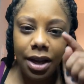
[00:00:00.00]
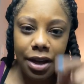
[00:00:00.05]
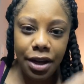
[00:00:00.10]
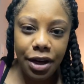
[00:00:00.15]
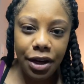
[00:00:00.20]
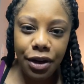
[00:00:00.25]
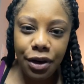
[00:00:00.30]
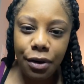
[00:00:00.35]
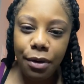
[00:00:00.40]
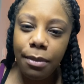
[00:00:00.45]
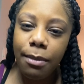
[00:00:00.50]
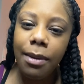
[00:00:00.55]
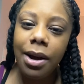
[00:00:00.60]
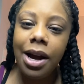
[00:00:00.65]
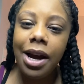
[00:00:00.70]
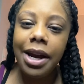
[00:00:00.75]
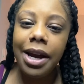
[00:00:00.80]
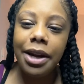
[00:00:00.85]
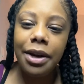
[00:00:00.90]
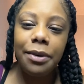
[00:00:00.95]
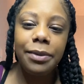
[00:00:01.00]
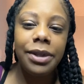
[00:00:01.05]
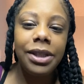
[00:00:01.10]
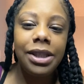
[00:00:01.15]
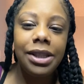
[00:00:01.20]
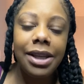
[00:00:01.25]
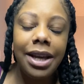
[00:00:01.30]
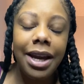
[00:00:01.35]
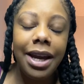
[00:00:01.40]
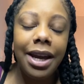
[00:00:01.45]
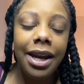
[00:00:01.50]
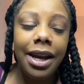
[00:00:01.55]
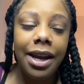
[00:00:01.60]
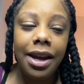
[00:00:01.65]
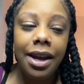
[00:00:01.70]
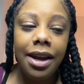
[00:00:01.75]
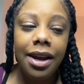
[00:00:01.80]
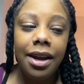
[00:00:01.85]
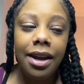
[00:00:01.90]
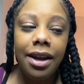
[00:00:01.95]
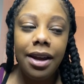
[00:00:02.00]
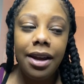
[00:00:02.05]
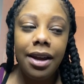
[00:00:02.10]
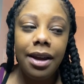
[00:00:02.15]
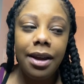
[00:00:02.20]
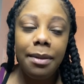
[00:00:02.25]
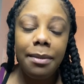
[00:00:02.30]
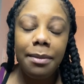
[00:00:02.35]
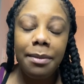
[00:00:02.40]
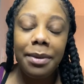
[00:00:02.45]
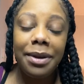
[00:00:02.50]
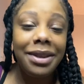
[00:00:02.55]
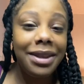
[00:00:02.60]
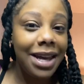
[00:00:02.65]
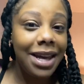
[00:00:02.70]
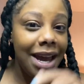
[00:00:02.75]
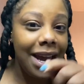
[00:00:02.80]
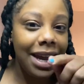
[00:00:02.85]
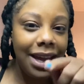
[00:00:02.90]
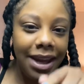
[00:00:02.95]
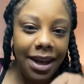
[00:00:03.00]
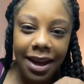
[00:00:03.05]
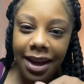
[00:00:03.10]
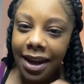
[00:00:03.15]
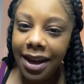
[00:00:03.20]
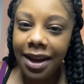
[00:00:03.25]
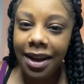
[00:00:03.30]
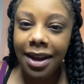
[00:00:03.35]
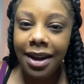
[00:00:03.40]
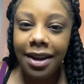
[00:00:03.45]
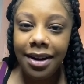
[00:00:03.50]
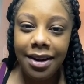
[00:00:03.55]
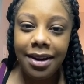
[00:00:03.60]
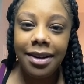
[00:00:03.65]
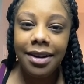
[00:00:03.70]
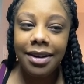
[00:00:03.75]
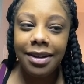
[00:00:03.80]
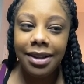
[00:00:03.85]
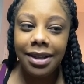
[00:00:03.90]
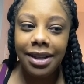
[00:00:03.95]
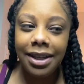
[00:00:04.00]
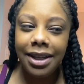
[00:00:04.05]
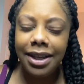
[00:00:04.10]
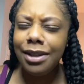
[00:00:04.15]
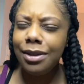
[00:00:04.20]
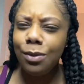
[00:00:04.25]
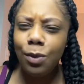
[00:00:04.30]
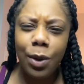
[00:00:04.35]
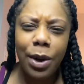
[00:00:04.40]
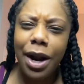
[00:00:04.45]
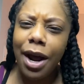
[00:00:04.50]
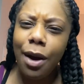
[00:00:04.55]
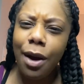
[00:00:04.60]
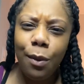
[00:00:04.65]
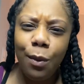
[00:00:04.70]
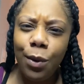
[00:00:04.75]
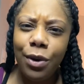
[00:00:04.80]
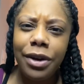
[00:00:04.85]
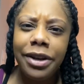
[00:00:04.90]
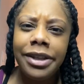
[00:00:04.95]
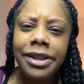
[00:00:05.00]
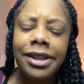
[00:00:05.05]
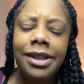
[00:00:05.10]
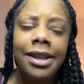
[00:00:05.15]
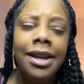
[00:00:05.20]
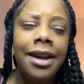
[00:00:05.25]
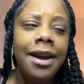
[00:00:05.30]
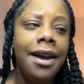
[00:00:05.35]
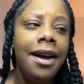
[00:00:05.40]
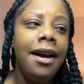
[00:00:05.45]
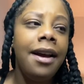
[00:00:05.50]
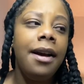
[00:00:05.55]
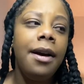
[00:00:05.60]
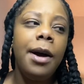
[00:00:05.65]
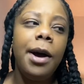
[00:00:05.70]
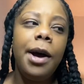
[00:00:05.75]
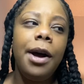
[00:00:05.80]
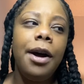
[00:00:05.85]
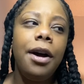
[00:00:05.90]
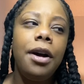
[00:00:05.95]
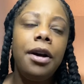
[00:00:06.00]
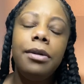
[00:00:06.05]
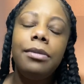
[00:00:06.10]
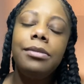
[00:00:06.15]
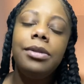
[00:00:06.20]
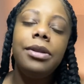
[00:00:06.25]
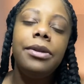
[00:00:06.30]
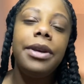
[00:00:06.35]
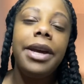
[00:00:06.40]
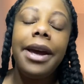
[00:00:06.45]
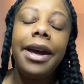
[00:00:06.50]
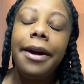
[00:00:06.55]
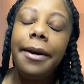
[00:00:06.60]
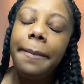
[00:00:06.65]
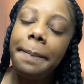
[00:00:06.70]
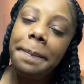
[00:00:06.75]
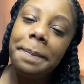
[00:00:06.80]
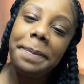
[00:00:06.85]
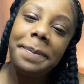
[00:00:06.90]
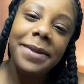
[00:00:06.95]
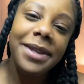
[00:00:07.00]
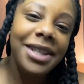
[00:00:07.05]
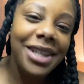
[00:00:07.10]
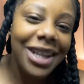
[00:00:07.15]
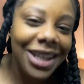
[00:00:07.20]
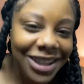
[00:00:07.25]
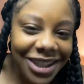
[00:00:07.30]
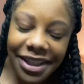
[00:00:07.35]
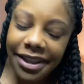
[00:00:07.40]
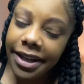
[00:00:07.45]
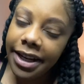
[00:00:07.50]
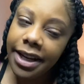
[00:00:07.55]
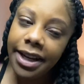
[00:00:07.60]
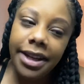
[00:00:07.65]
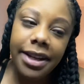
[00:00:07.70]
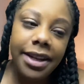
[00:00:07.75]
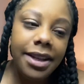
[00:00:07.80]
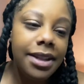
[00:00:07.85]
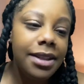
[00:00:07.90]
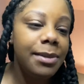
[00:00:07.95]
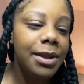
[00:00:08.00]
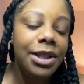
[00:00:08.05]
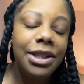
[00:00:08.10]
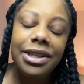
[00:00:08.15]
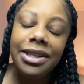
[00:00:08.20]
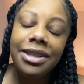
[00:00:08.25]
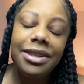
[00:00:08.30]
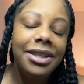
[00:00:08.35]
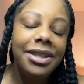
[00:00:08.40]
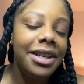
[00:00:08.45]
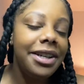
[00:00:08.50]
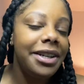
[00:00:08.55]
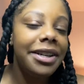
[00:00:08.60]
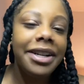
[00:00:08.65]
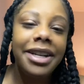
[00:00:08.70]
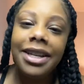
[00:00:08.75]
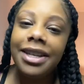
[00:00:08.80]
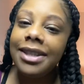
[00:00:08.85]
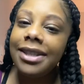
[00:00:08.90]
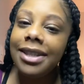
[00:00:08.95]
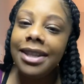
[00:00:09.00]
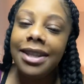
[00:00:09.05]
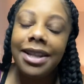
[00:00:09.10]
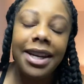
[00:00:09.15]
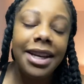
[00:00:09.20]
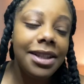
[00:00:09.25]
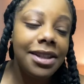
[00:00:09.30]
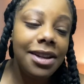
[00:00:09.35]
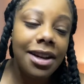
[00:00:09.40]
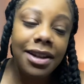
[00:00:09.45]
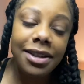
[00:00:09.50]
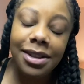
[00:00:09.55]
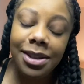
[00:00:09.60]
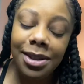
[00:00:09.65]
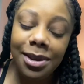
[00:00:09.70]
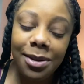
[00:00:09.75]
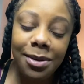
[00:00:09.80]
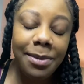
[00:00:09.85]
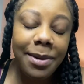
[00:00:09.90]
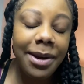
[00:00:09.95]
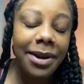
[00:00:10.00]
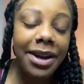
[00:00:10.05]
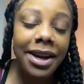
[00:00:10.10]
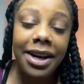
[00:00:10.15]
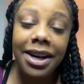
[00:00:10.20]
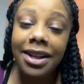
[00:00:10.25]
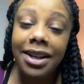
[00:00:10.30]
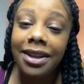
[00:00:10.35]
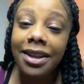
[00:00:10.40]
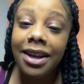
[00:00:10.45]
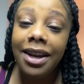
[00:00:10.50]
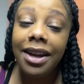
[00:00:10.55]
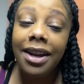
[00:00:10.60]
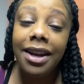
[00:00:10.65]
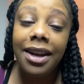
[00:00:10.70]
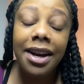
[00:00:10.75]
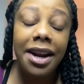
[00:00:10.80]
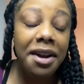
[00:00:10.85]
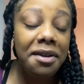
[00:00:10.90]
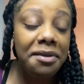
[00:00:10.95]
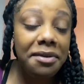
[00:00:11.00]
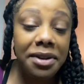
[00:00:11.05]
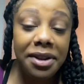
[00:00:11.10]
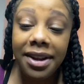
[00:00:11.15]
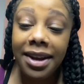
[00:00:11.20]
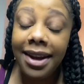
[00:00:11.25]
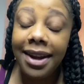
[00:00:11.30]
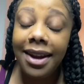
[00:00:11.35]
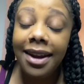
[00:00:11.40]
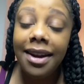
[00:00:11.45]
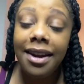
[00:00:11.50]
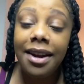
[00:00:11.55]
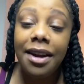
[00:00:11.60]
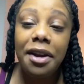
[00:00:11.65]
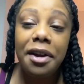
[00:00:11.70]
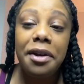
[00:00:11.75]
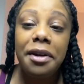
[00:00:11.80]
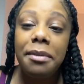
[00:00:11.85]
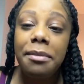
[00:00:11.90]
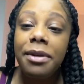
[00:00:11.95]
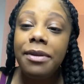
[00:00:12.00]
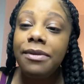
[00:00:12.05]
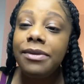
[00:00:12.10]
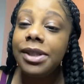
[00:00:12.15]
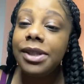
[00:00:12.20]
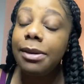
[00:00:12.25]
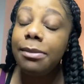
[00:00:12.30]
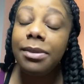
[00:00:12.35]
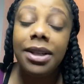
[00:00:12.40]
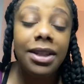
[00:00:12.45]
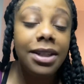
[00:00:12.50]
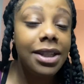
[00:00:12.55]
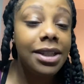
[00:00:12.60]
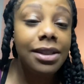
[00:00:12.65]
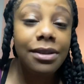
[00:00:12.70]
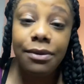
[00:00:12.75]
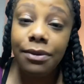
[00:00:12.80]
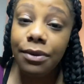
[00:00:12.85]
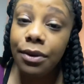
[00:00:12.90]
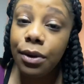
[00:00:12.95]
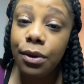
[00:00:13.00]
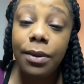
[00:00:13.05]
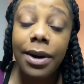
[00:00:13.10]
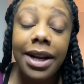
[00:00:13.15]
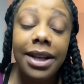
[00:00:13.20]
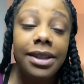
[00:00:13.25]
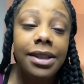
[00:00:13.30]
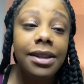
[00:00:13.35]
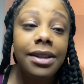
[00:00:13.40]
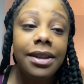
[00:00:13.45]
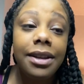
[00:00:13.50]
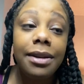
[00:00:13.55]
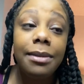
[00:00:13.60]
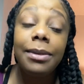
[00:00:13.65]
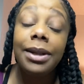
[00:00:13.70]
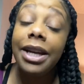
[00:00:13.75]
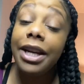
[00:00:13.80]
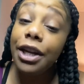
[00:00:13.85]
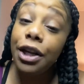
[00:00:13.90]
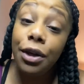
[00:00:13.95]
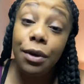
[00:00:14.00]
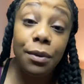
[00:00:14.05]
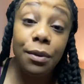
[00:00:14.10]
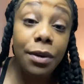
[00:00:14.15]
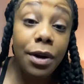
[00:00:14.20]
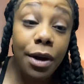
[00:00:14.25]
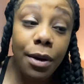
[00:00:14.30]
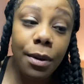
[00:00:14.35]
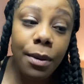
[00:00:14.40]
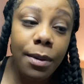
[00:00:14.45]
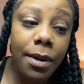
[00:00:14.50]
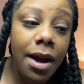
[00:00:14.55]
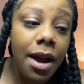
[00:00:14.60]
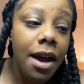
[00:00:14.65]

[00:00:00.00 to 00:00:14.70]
your mind would say, but that kid is what I want. So yeah, talk to your kids. Make sure you tell your kids that they can talk to you about anything and everything. If something doesn't feel right to them, let you know.